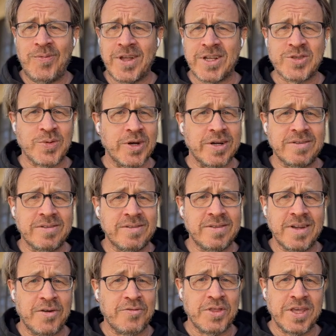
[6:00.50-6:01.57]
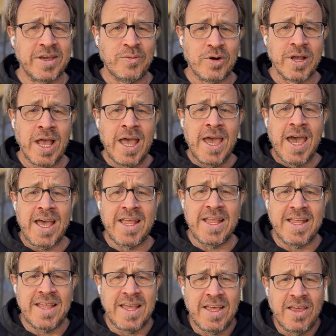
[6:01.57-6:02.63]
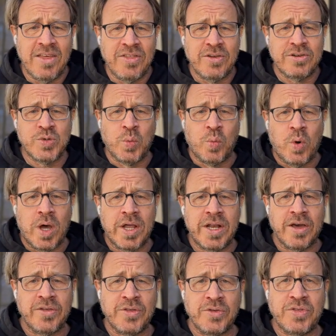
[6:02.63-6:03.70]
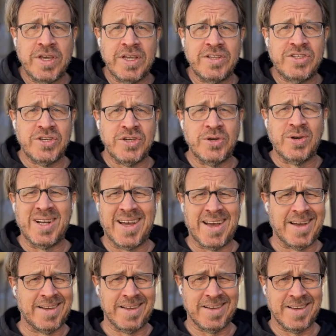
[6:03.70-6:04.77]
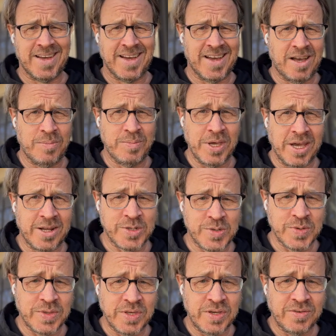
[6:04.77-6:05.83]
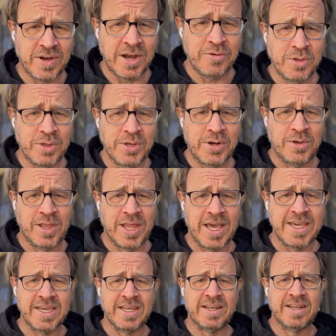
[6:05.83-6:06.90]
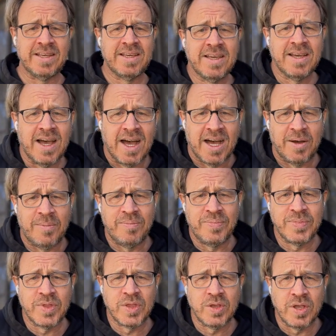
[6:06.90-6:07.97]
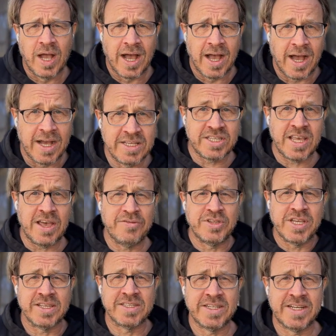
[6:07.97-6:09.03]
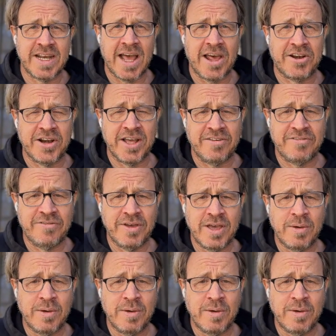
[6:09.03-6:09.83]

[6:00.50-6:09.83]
That's weird. Everything works. And there's one other thing too, and I'll be honest with you, I really don't like it. I just haven't tested it out enough.